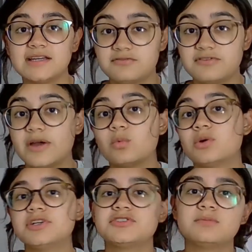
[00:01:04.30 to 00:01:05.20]
if I
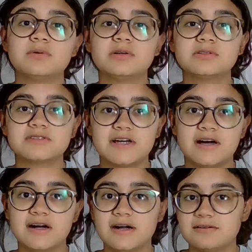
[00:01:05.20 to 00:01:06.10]
were to build
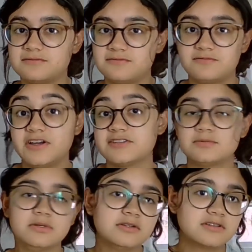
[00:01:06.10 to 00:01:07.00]
a
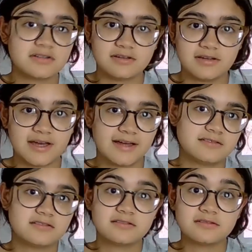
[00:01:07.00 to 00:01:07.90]
Facebook
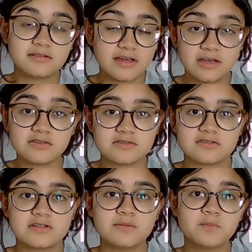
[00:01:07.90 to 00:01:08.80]
ads
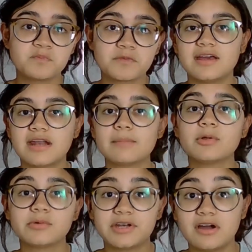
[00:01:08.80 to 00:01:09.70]
agency and I'm
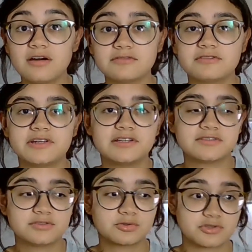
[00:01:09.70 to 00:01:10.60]
already offering
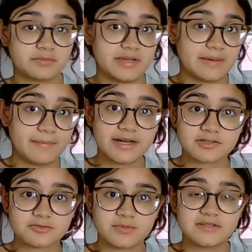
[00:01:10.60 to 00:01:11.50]
social media
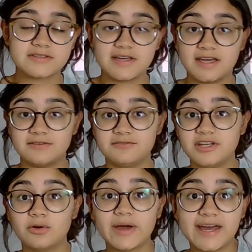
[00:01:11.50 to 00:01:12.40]
management and
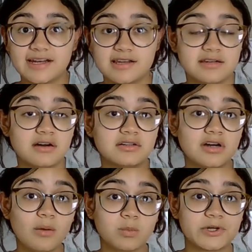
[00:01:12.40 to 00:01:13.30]
video editing on
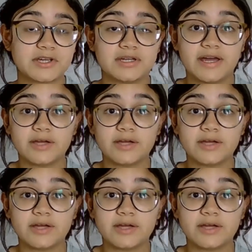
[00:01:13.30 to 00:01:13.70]
Upwork, and I